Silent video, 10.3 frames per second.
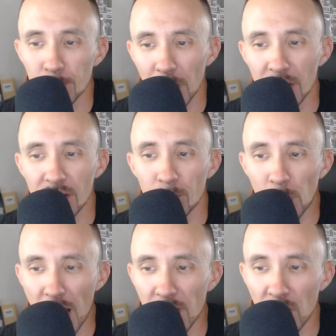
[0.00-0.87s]
much
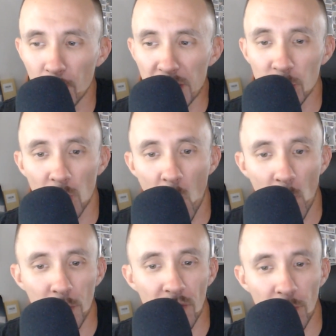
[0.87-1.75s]
private information
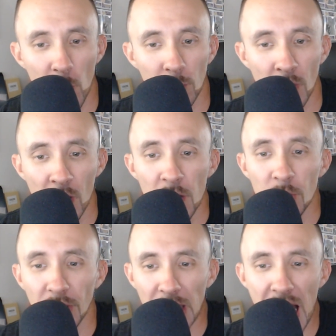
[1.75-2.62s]
on your phone,
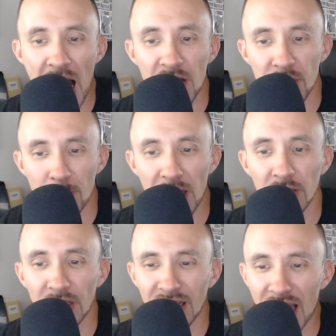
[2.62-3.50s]
you can actually
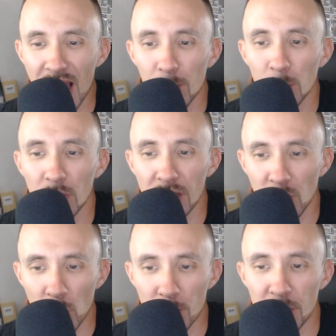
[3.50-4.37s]
manually enable
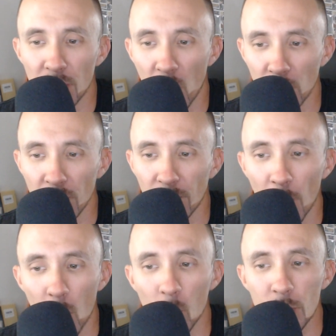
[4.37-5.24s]
encryption on your
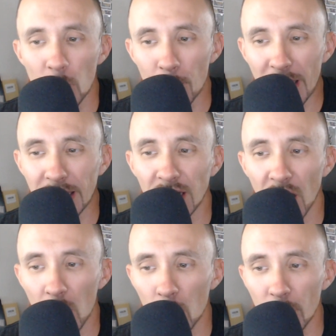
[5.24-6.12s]
phone, which will make it
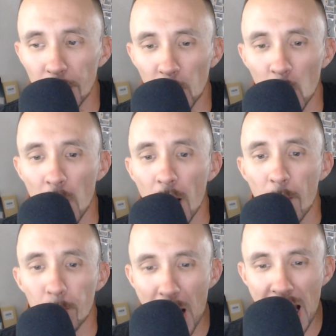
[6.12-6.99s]
unreadable
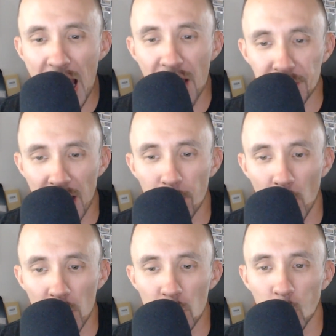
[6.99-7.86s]
by outside
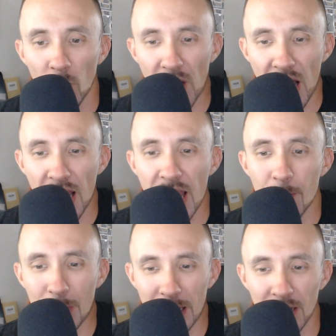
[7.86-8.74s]
parties without a
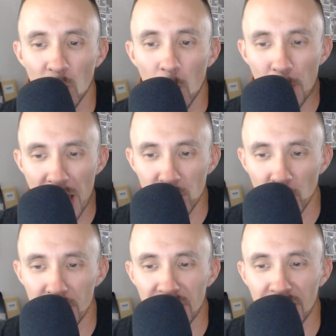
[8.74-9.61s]
PIN or
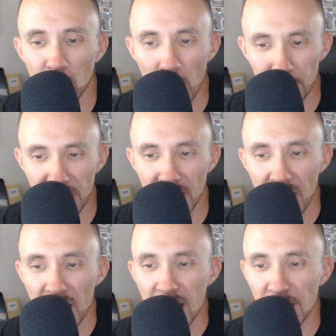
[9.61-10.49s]
password to decrypt it.
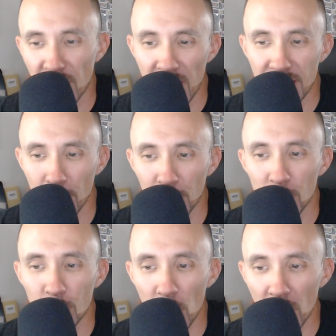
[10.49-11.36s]
It's very simple
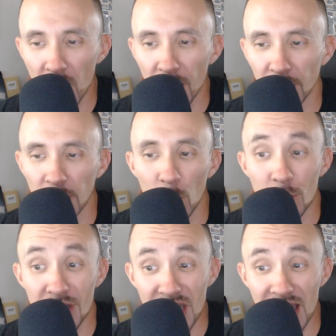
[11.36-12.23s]
to turn on. Go
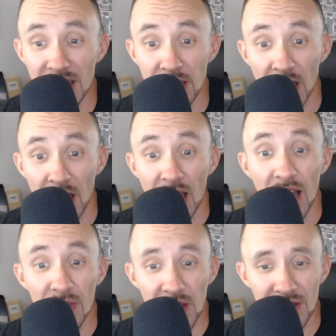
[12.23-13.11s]
to settings
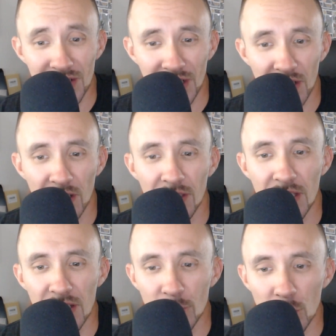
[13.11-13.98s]
and then security,
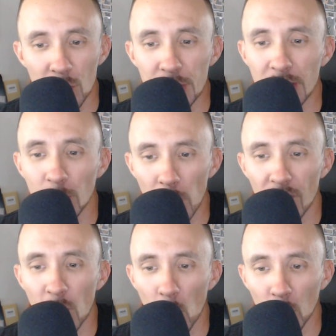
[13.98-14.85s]
then choose the encrypt
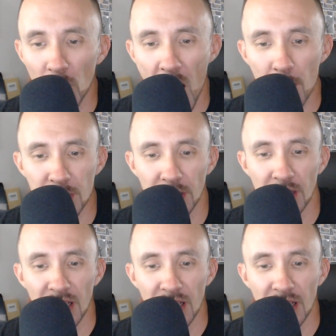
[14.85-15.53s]
phone option.